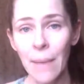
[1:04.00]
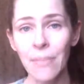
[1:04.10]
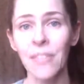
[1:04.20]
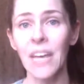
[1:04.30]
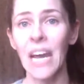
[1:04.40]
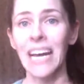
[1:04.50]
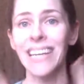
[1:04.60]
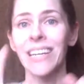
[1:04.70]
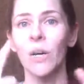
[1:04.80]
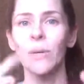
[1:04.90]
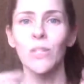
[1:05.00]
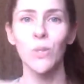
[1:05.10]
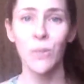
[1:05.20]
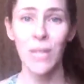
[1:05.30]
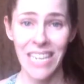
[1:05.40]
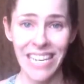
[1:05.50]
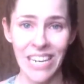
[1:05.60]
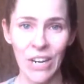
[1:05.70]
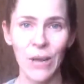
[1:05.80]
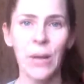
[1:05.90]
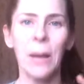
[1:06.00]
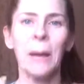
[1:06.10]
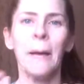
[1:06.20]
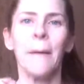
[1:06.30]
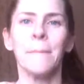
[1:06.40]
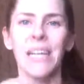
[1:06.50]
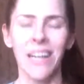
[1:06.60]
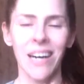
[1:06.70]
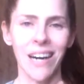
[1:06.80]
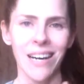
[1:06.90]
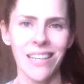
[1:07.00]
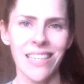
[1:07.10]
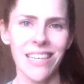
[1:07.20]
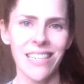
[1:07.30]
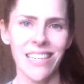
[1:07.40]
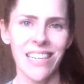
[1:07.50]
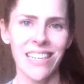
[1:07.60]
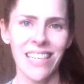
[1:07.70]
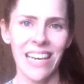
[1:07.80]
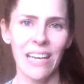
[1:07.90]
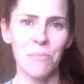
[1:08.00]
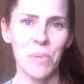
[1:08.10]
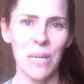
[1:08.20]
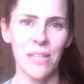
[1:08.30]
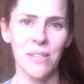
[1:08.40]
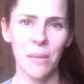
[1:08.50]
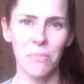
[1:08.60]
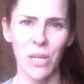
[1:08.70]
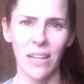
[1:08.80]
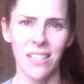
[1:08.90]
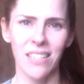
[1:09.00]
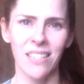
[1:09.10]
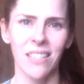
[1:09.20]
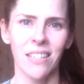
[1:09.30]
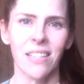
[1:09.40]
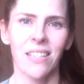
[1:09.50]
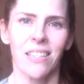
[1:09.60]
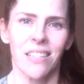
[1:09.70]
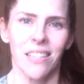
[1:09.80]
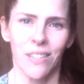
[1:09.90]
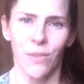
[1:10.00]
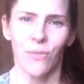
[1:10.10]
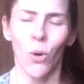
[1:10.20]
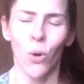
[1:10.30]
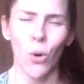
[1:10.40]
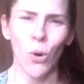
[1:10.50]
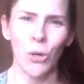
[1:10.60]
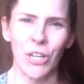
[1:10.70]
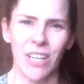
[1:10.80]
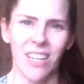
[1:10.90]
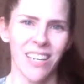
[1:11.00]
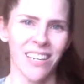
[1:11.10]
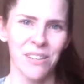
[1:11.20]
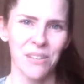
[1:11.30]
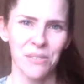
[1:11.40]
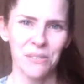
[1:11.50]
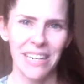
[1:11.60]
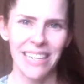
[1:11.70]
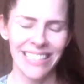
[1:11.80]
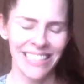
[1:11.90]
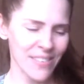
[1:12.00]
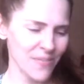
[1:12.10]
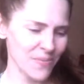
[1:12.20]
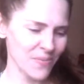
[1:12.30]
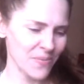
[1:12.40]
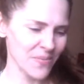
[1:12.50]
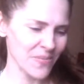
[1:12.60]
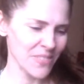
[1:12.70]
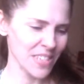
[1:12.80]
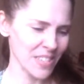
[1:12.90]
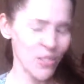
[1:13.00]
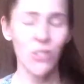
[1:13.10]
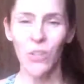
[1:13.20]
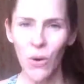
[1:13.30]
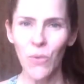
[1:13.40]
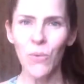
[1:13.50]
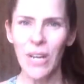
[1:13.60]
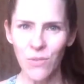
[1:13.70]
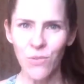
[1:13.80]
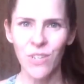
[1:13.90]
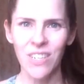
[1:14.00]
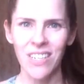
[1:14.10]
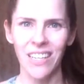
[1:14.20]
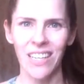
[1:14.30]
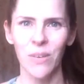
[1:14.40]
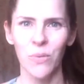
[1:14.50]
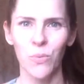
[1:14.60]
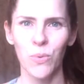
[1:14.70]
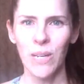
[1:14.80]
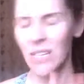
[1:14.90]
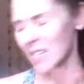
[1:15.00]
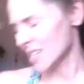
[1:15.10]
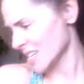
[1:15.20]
than I can go into here, because this is a big subject. Food, right? It's so interesting that we